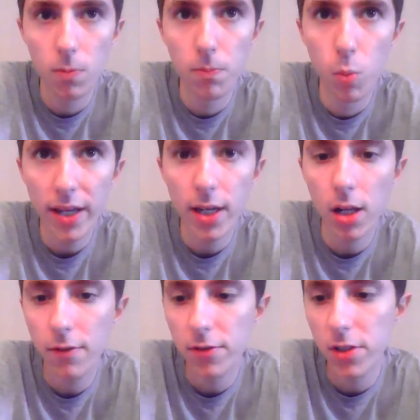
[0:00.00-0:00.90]
white
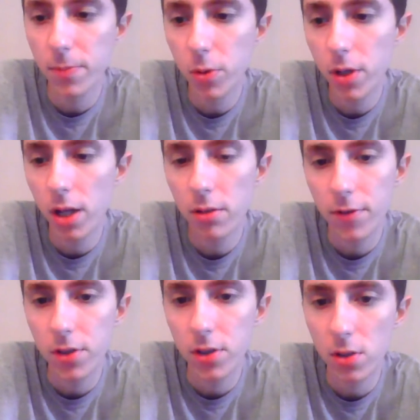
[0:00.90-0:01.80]
collar versus blue collar
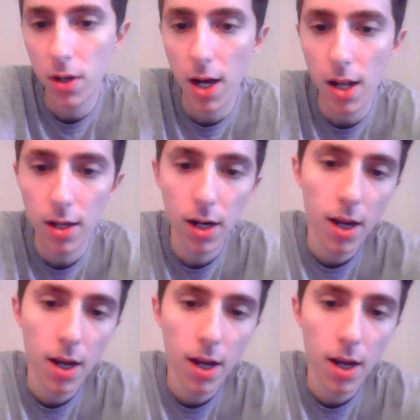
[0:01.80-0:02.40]
versus no collar.